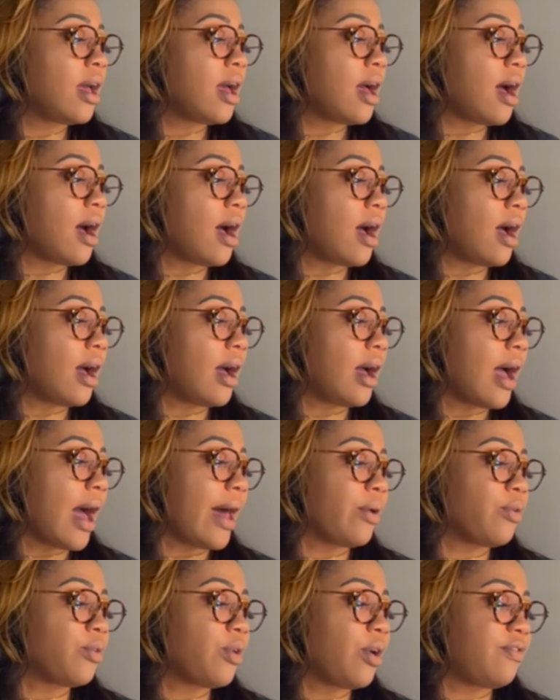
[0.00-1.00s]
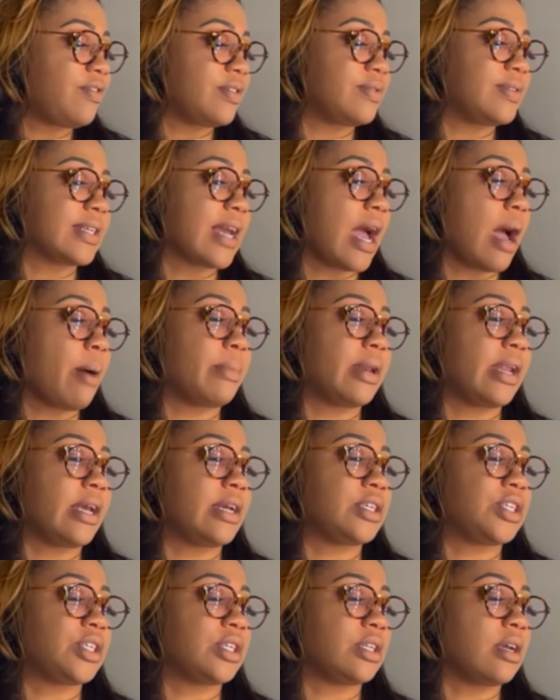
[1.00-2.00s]
I don't know if it was a
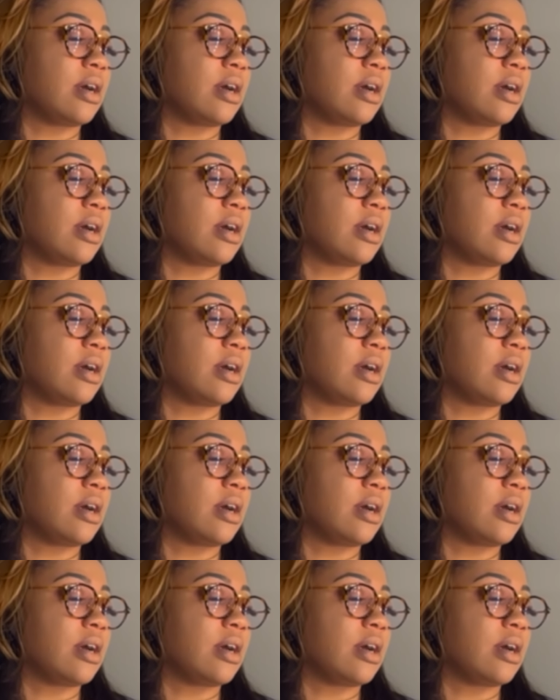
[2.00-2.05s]
combination